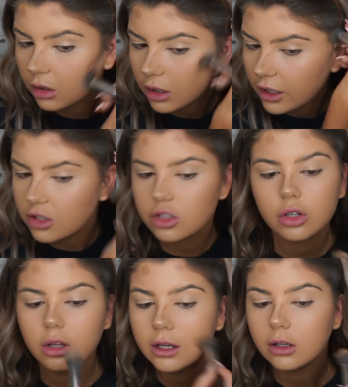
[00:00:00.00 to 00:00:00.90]
Like, it's
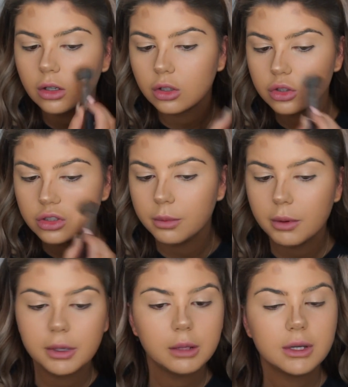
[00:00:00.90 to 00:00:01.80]
not like super
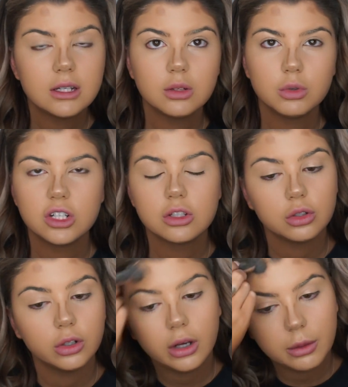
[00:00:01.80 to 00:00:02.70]
pigmented, which is
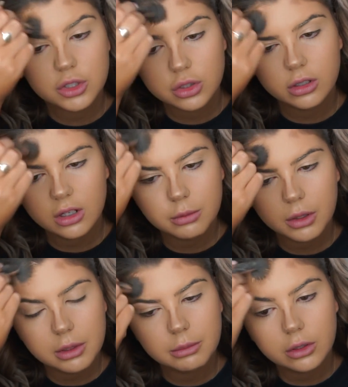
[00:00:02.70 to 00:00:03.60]
good. I'm sure you can
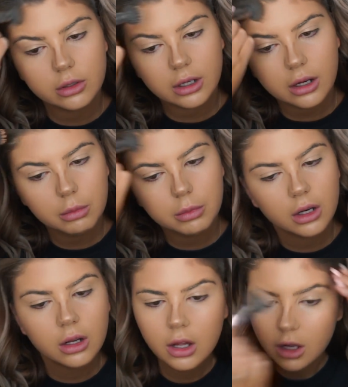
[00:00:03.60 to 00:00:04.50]
probably build it up,
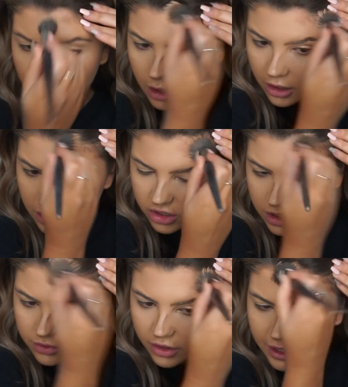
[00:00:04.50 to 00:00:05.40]
but
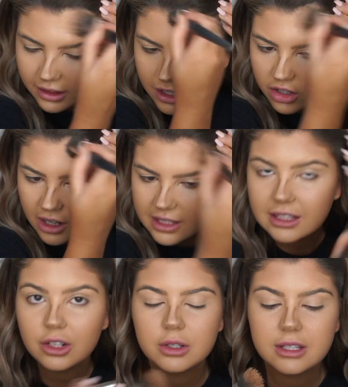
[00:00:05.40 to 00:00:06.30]
just for like that nice
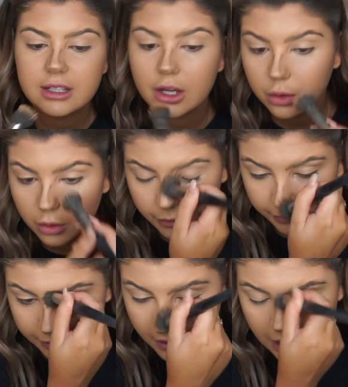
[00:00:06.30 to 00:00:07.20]
little subtle
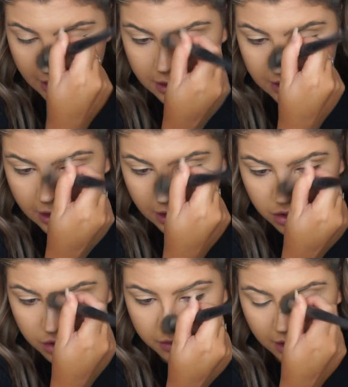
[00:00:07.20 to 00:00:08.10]

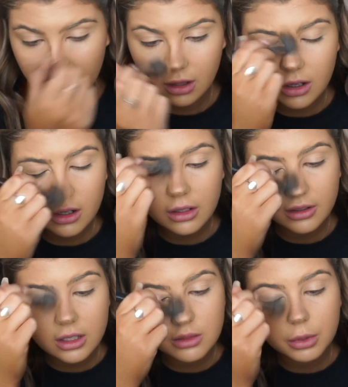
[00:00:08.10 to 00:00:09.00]
touch of colour,
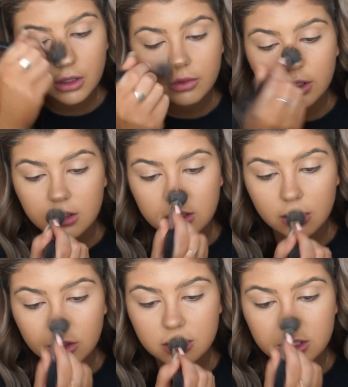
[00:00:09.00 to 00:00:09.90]
it's perfect because it
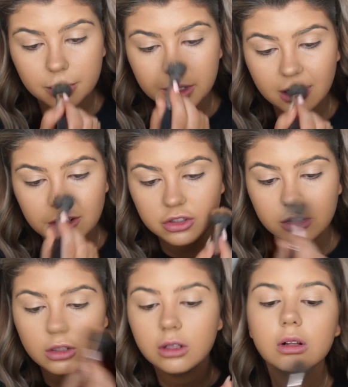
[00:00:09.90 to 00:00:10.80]
looks super
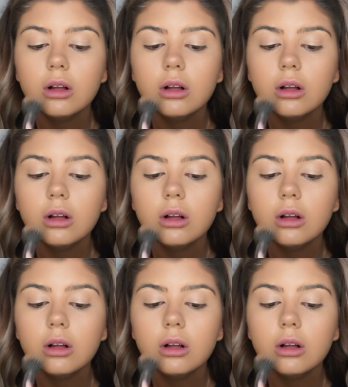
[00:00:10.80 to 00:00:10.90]
natural.